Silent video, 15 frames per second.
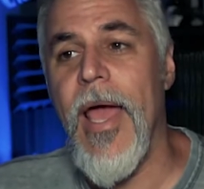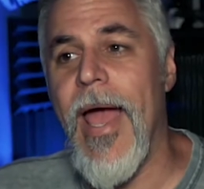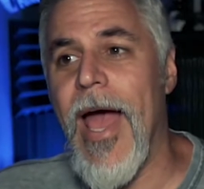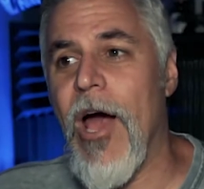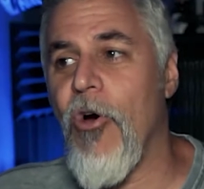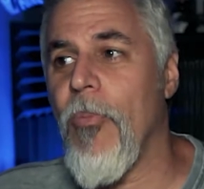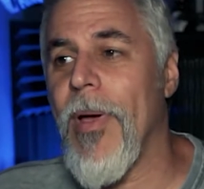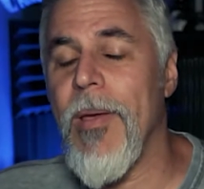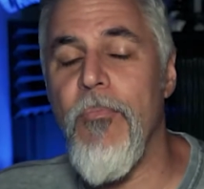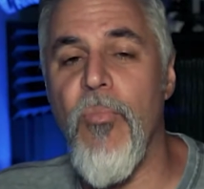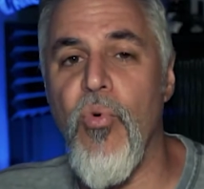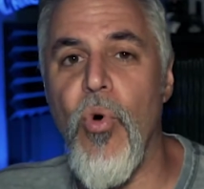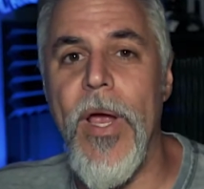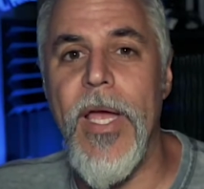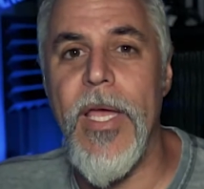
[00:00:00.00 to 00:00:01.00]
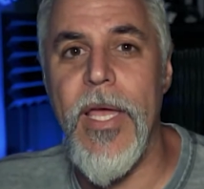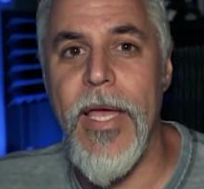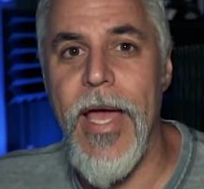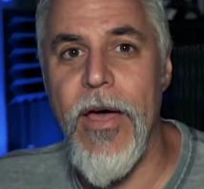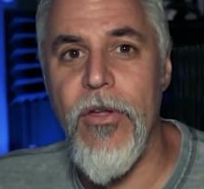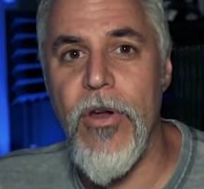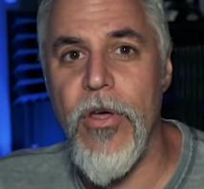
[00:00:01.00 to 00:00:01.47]
How am I breaking
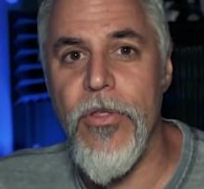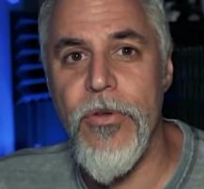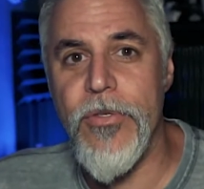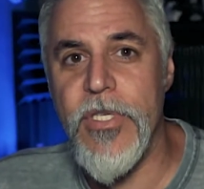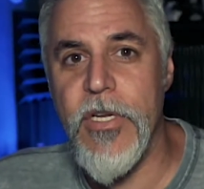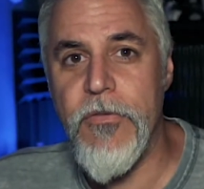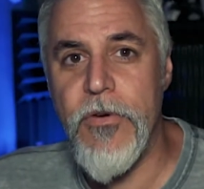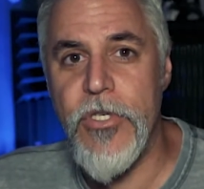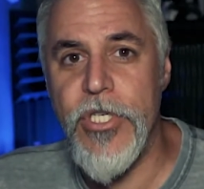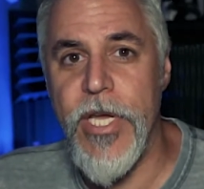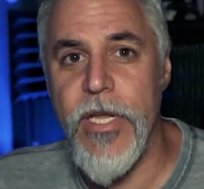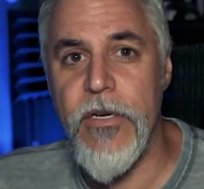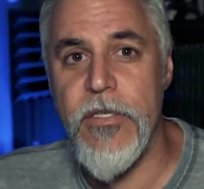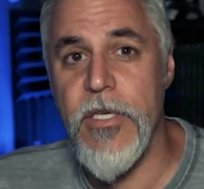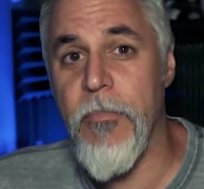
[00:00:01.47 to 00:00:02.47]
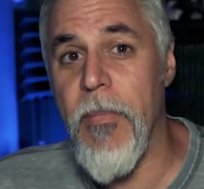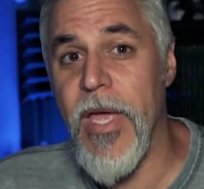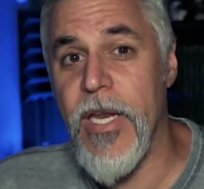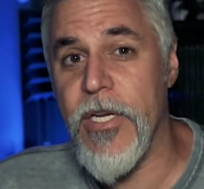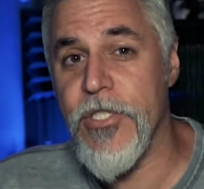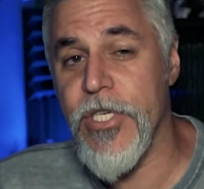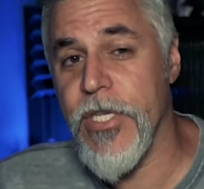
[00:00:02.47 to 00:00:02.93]
out all those different channels and
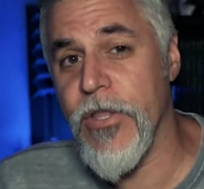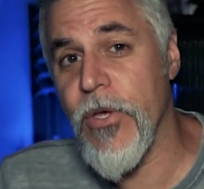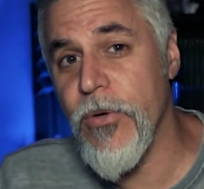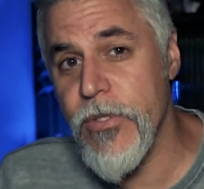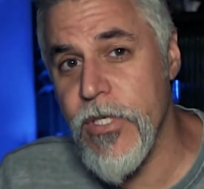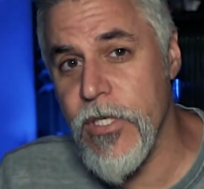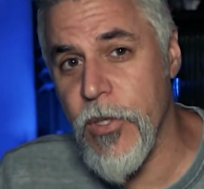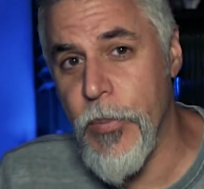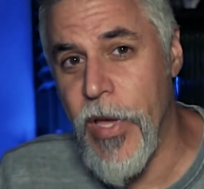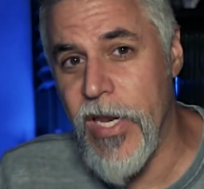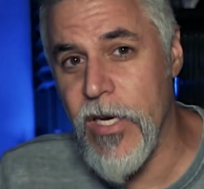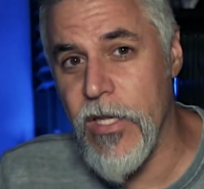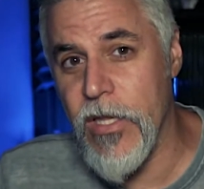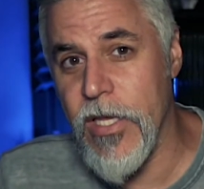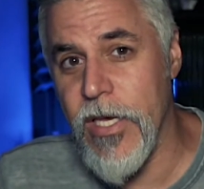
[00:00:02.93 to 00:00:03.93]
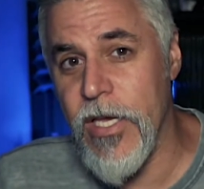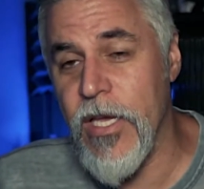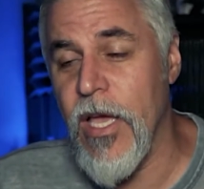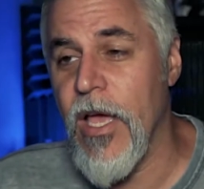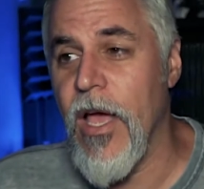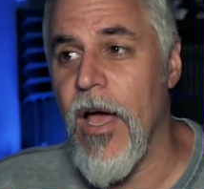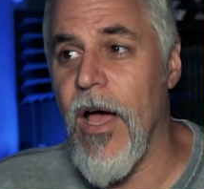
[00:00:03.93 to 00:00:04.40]
managing those independently
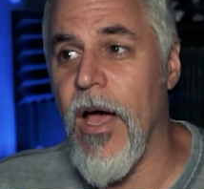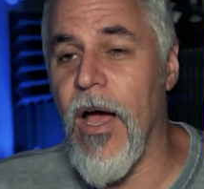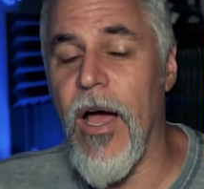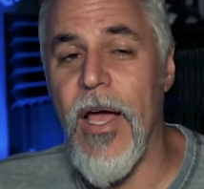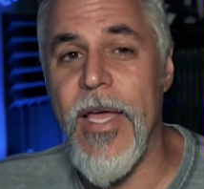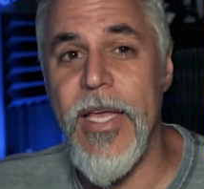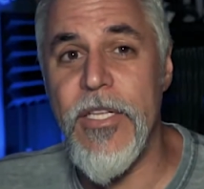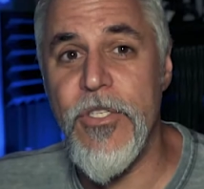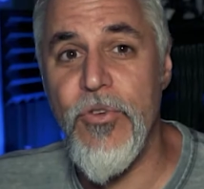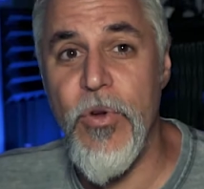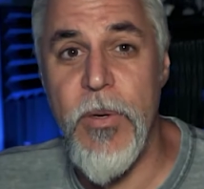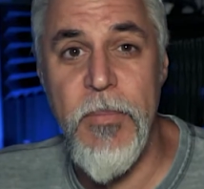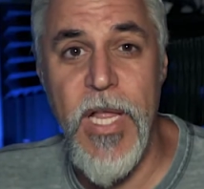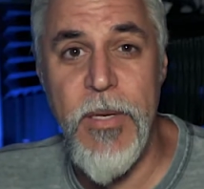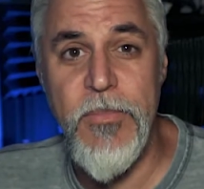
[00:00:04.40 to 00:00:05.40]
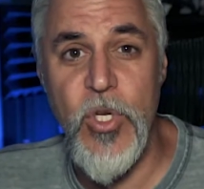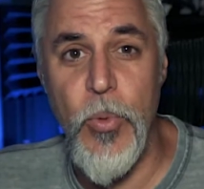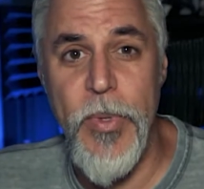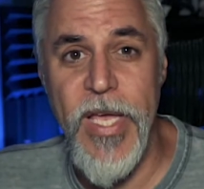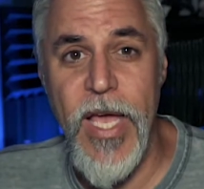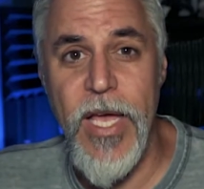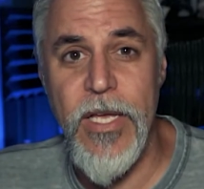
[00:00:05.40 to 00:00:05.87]
in Streamlabs
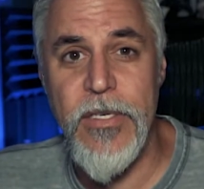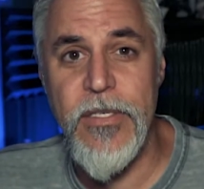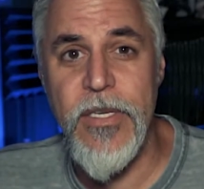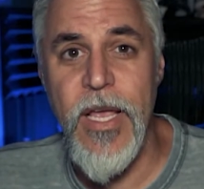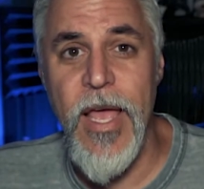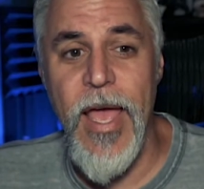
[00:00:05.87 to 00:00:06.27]
OBS?